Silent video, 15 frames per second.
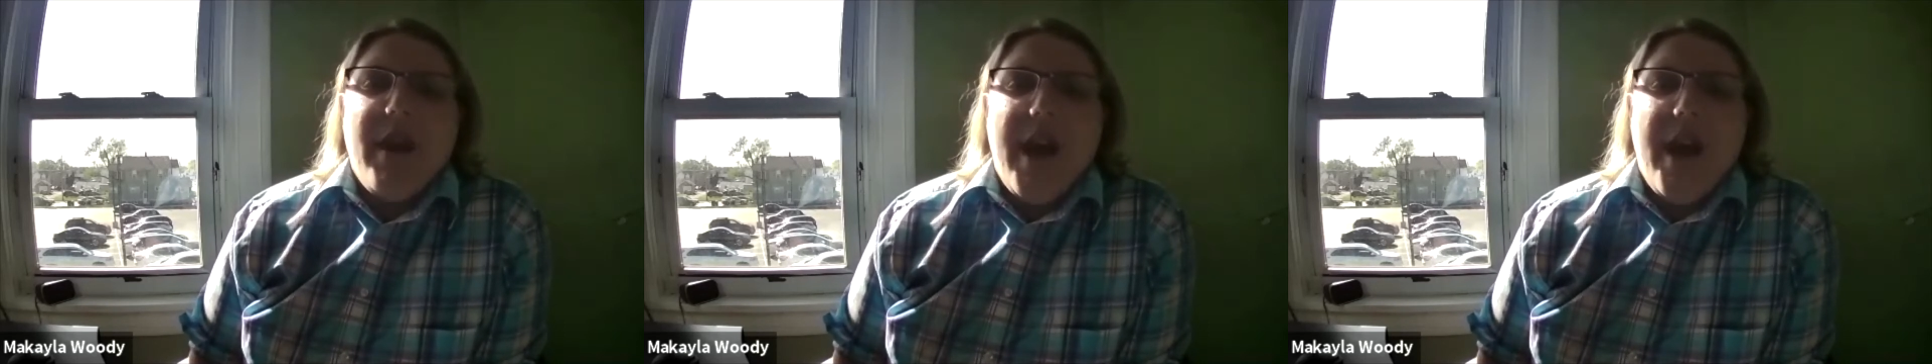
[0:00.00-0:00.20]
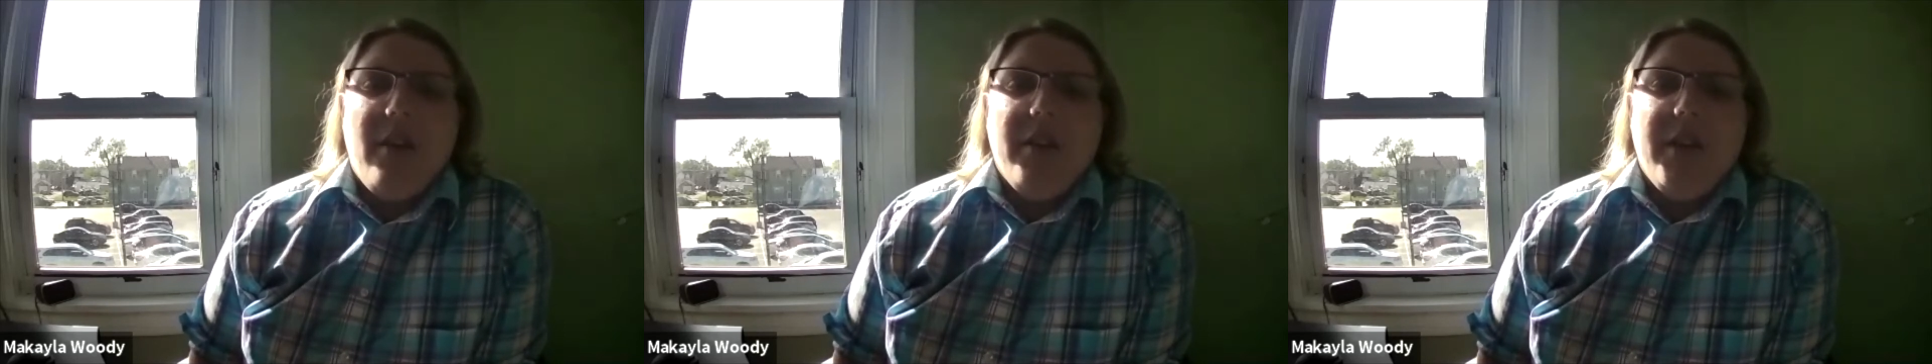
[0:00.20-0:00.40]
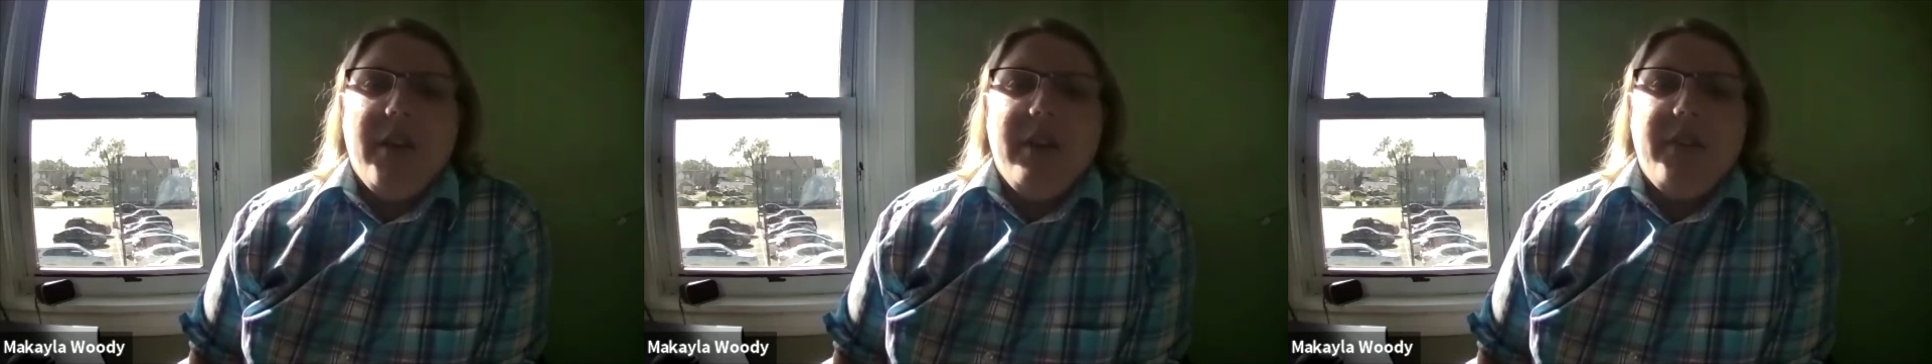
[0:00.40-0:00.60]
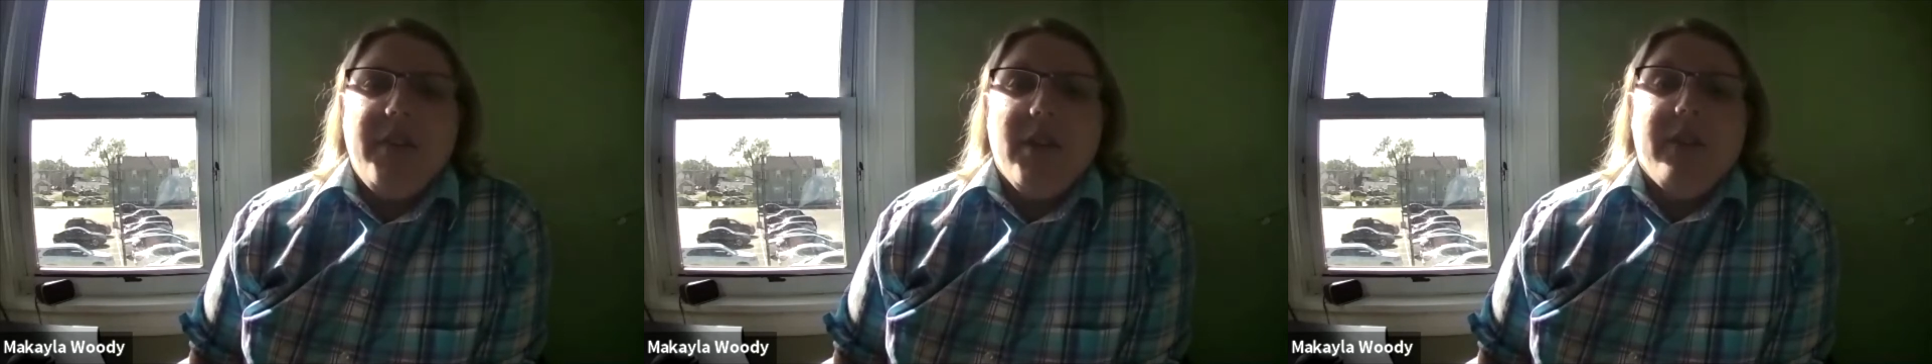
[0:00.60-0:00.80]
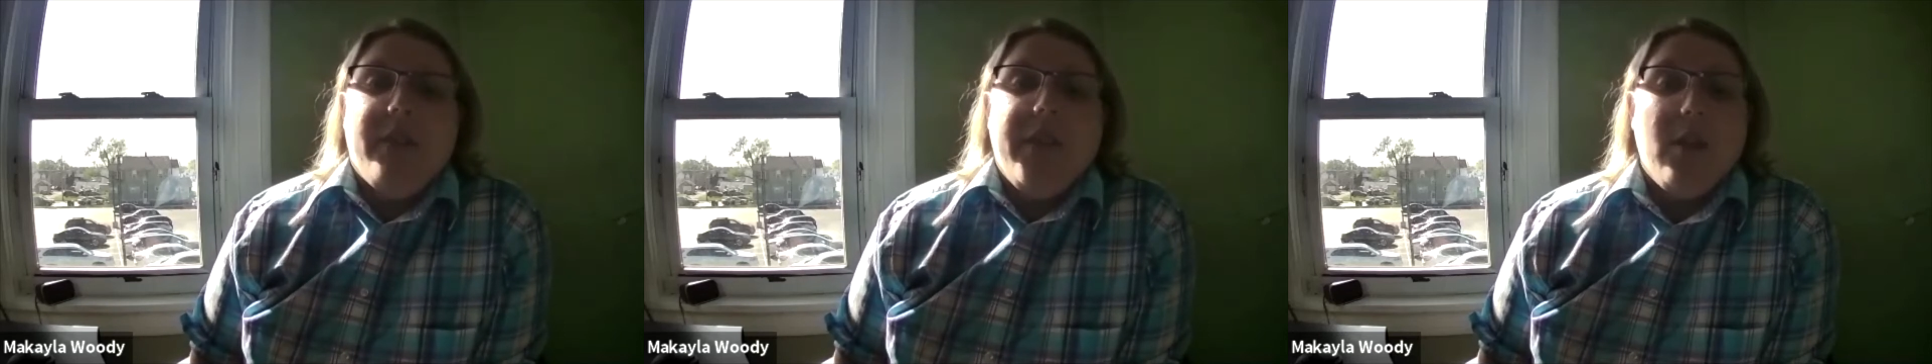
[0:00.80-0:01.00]
out of
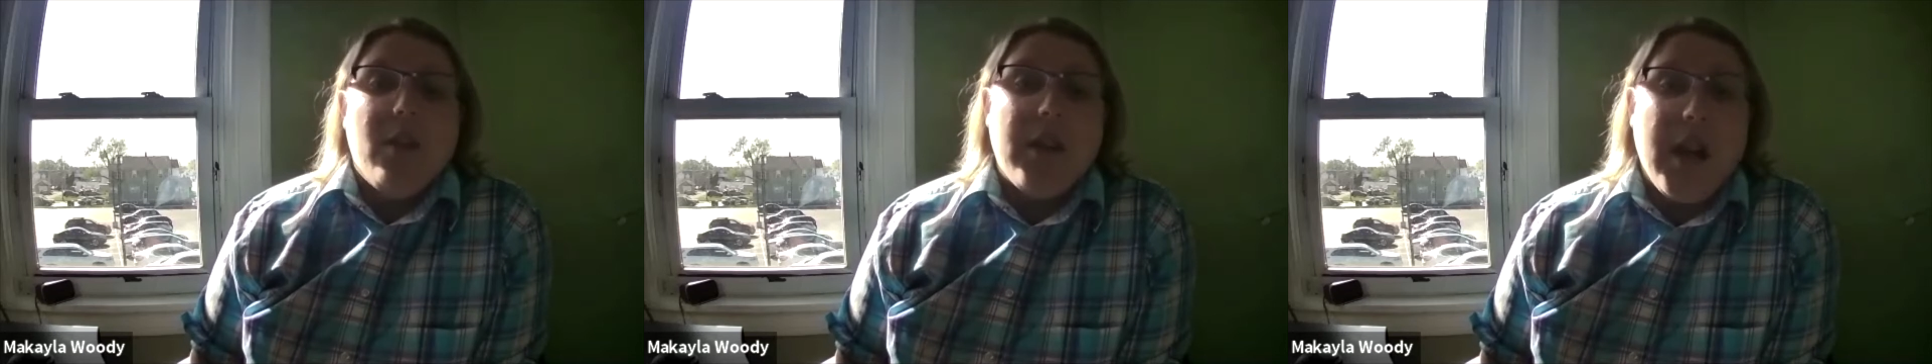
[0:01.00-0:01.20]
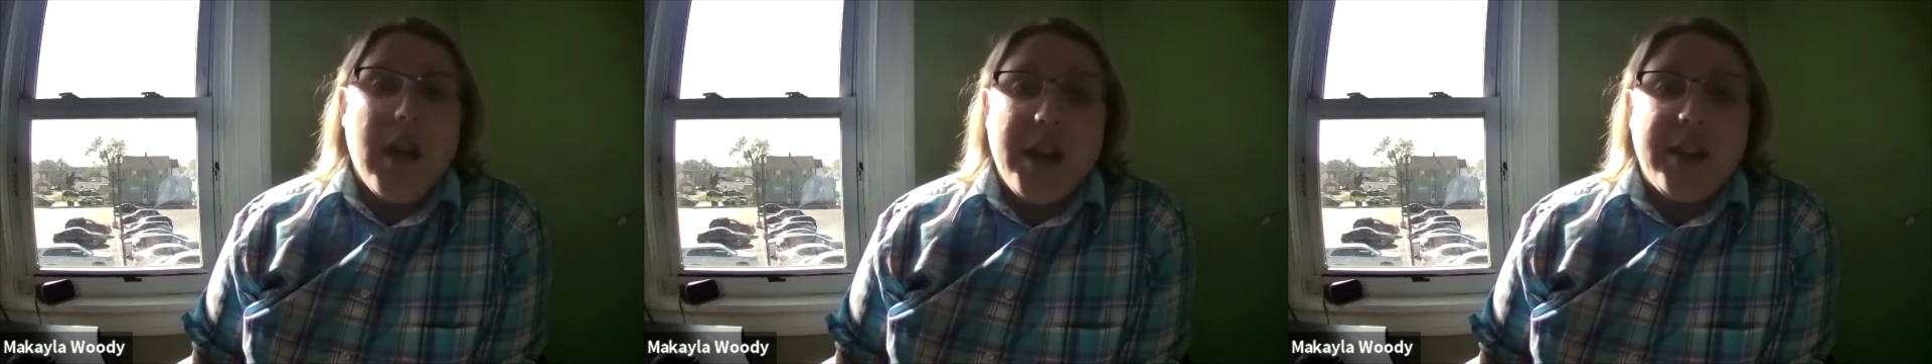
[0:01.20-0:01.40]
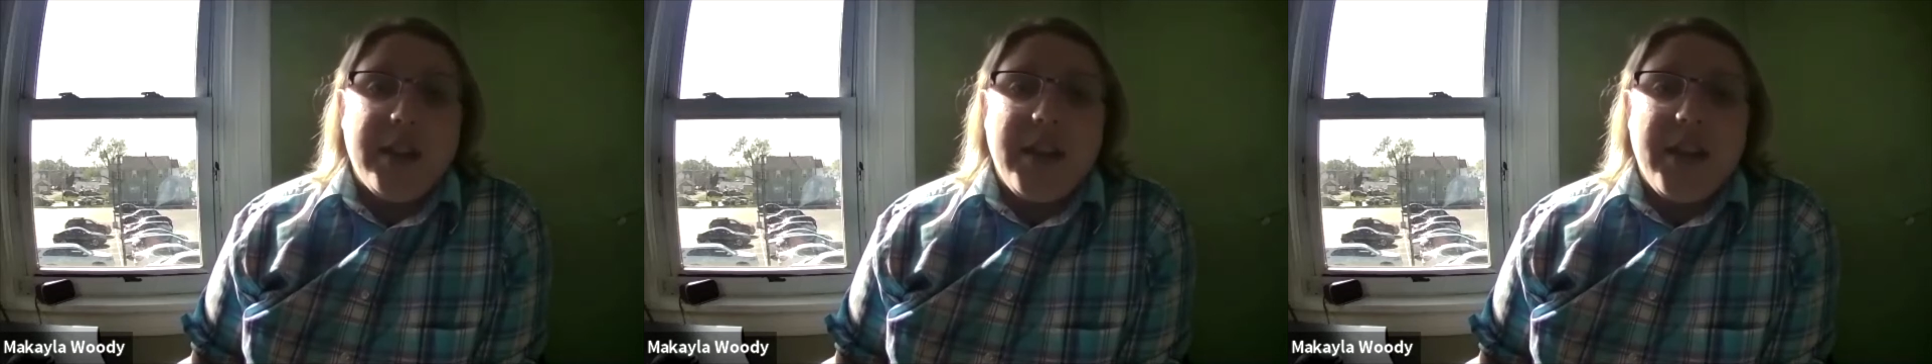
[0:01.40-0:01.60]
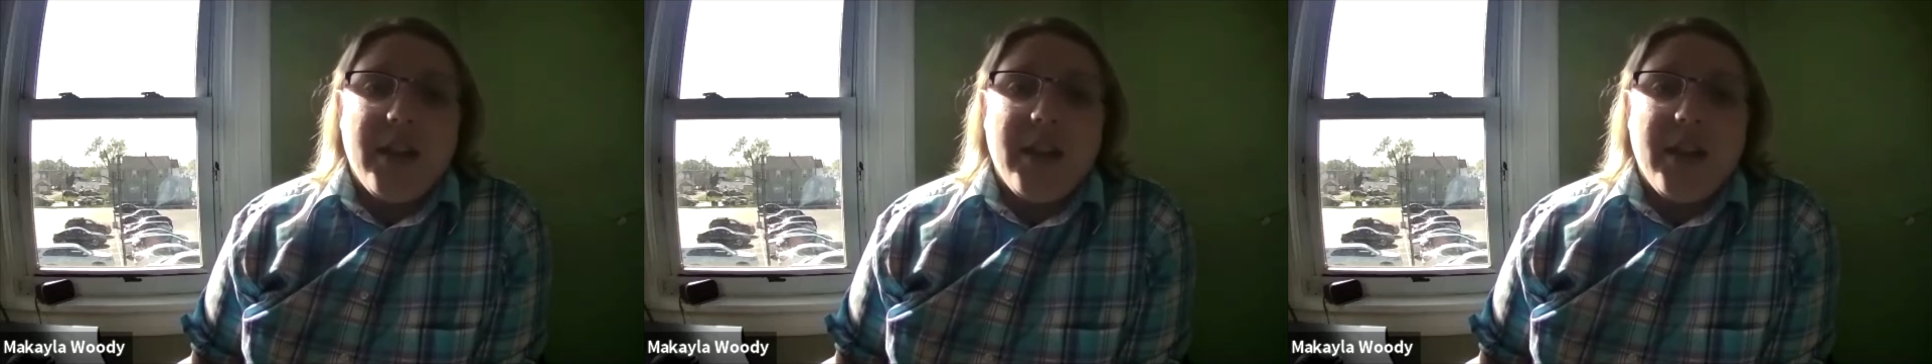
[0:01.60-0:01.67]
your field content